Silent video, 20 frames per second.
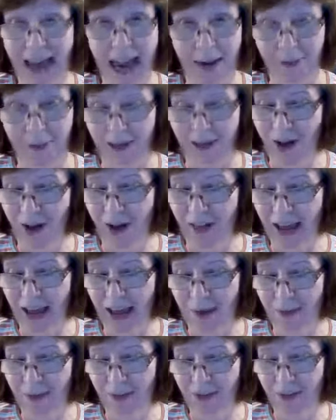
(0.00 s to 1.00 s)
names to all the
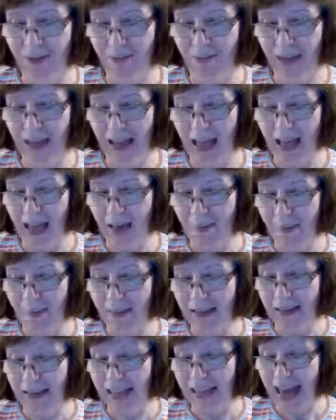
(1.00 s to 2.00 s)
animals.
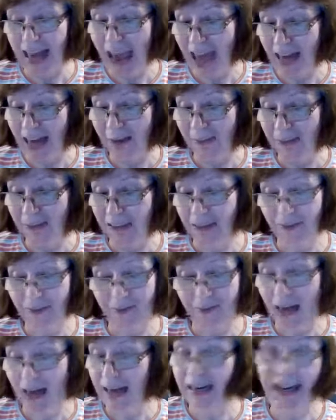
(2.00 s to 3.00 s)
But then Adam
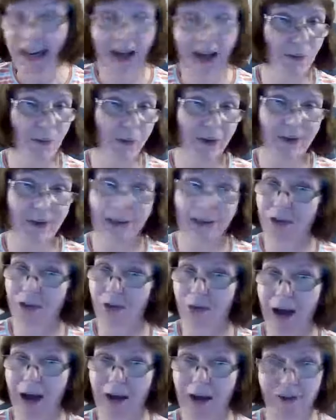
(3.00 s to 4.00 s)
didn't find a helper that
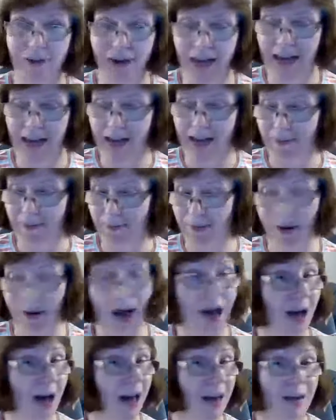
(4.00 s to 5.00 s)
was right for him,
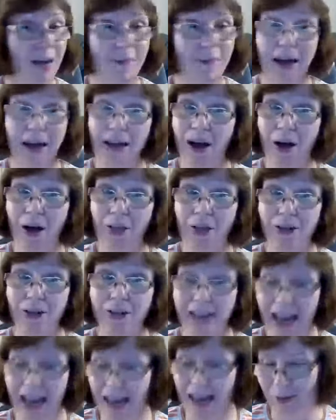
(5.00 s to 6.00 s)
not among all
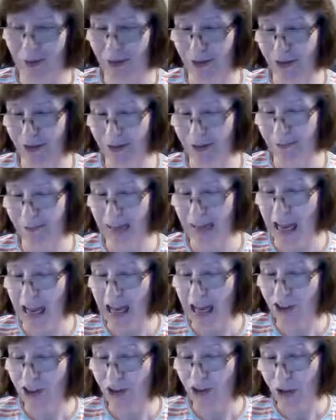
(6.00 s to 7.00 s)
those animals.
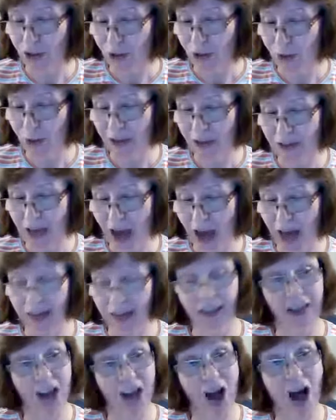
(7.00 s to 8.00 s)
So the Lord
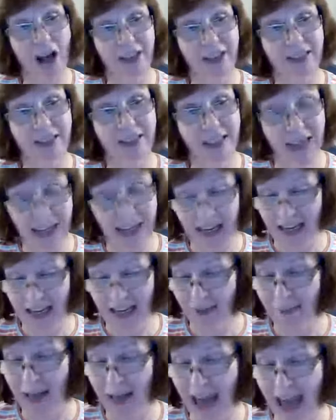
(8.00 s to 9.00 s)
God caused
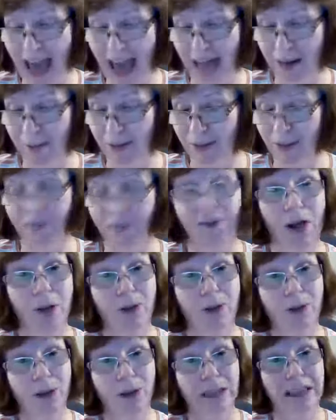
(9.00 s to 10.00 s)
him, Adam, to
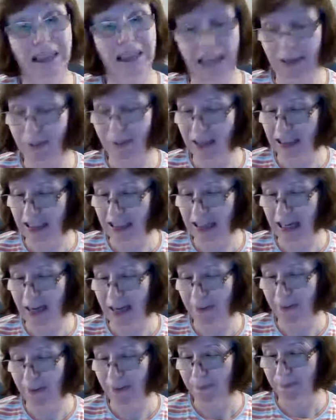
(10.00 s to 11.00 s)
fall into a deep
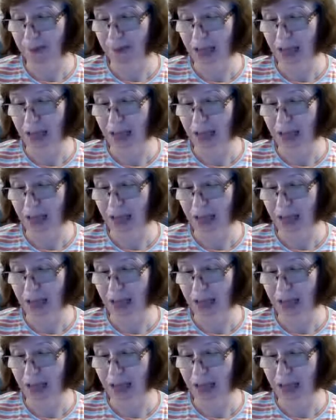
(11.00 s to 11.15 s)
sleep.